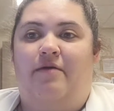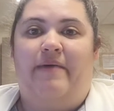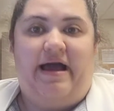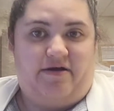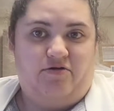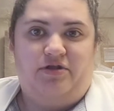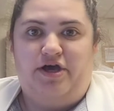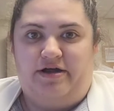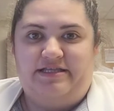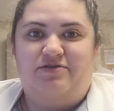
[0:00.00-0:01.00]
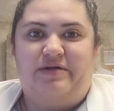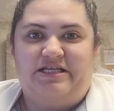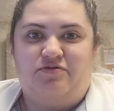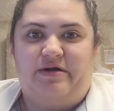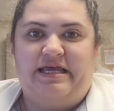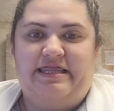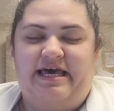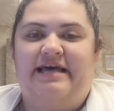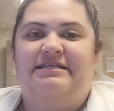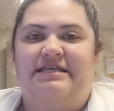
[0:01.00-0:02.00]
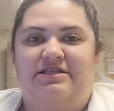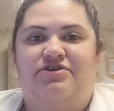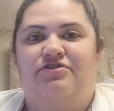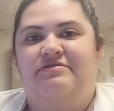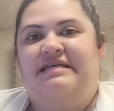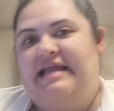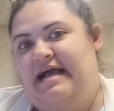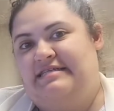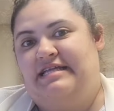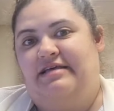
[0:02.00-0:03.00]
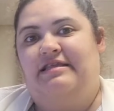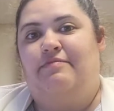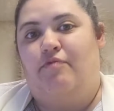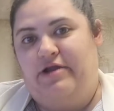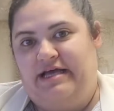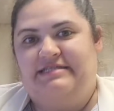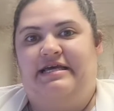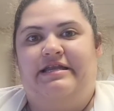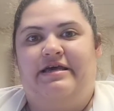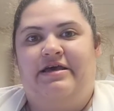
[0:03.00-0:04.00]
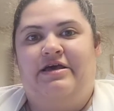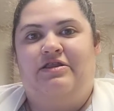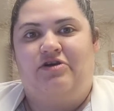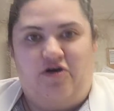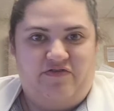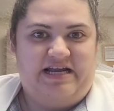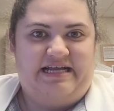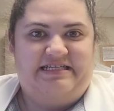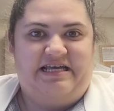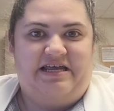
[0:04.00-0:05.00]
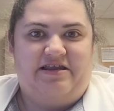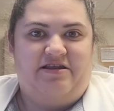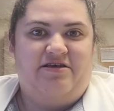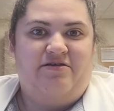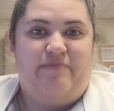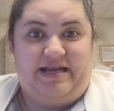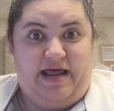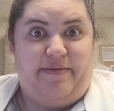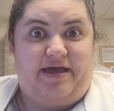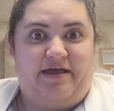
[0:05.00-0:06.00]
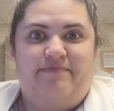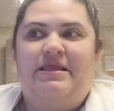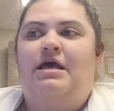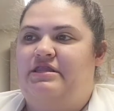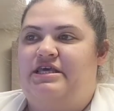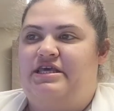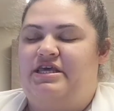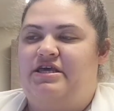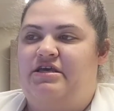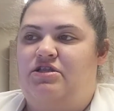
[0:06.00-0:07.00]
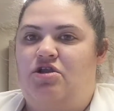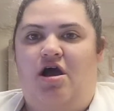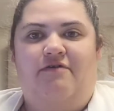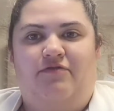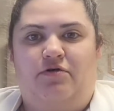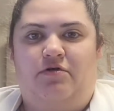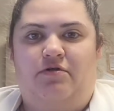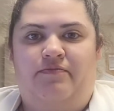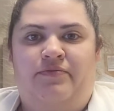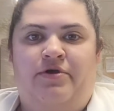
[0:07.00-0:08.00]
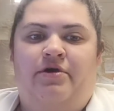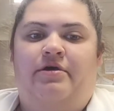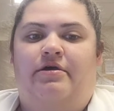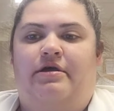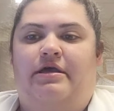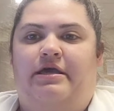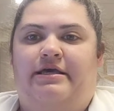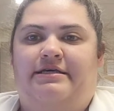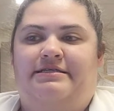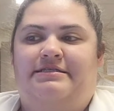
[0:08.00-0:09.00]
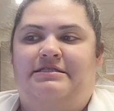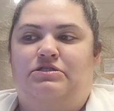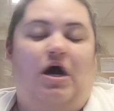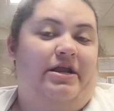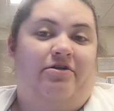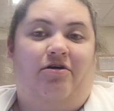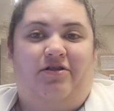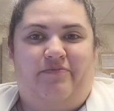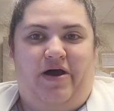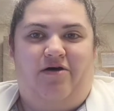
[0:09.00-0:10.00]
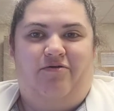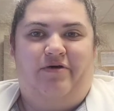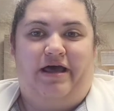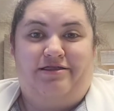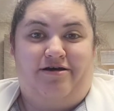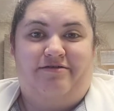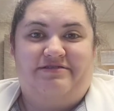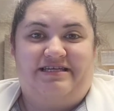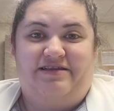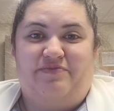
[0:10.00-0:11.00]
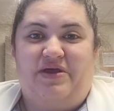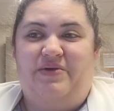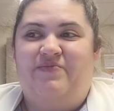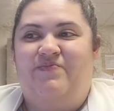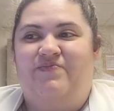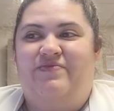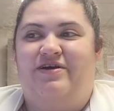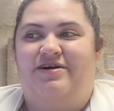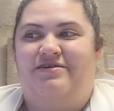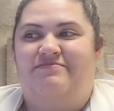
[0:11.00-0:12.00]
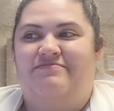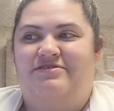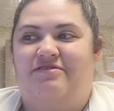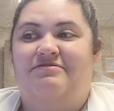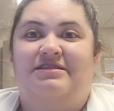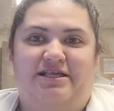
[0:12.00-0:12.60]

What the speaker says: back early on in 2020 that Dean Koontz had accidentally predicted the COVID-19 pandemic. The novel is not at all about what I thought it was going to be. So I was